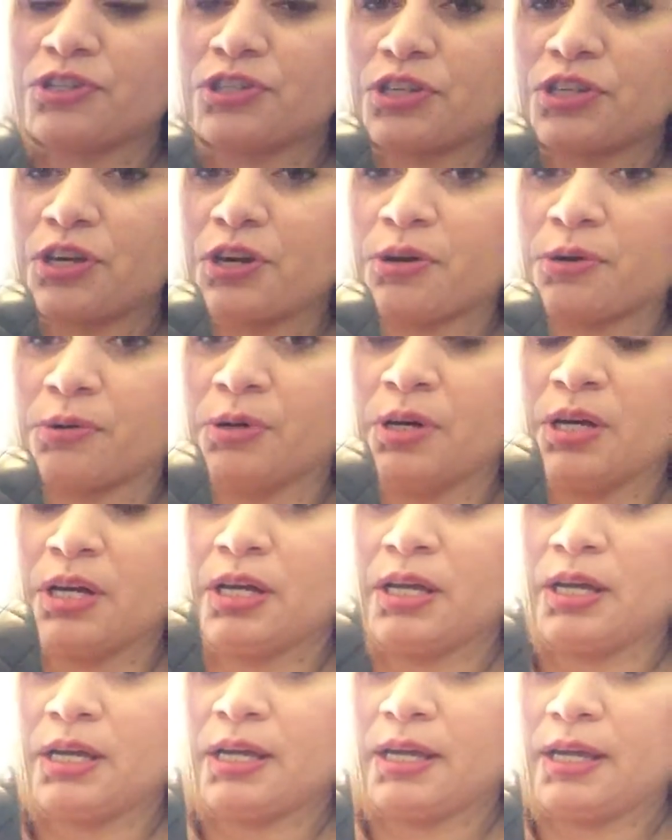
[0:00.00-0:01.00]
so
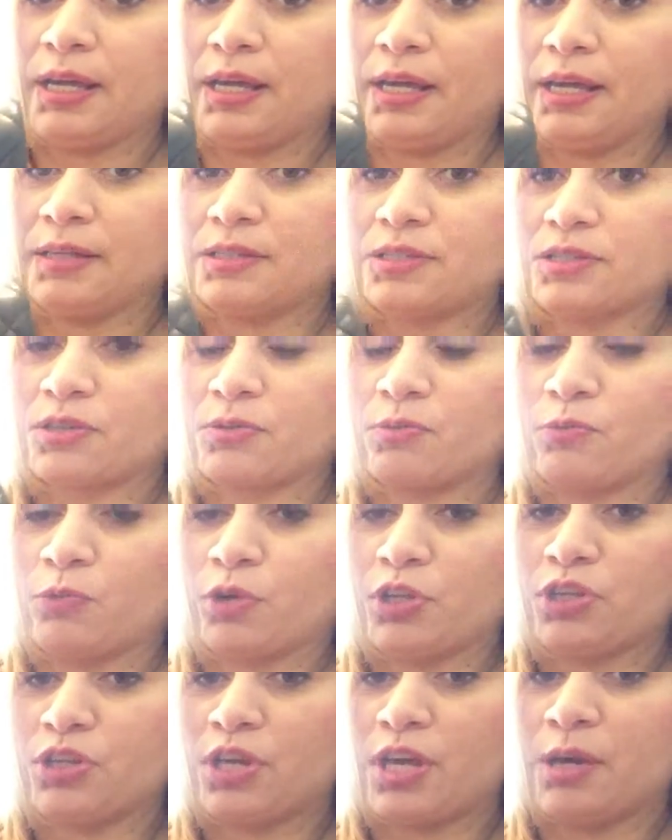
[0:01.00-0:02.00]
it
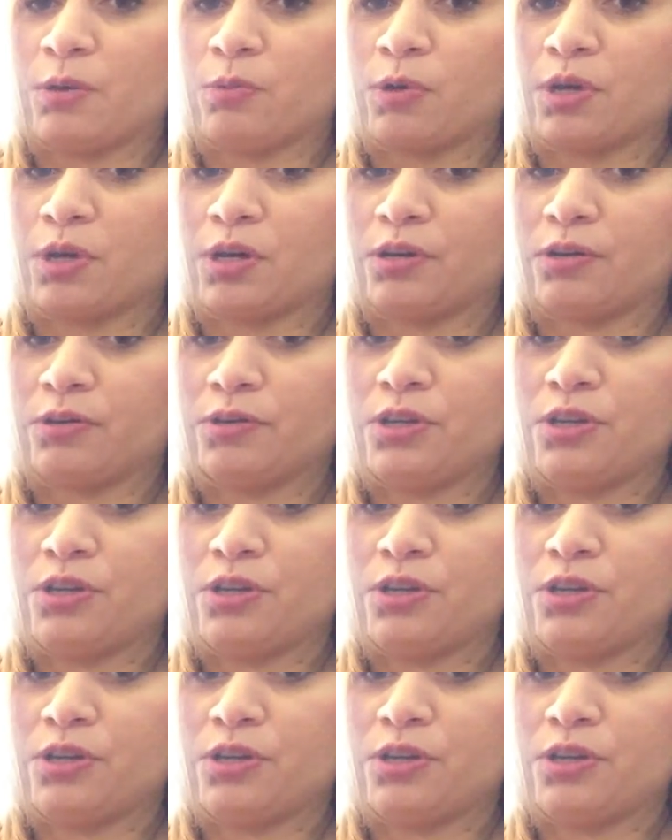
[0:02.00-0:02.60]
will,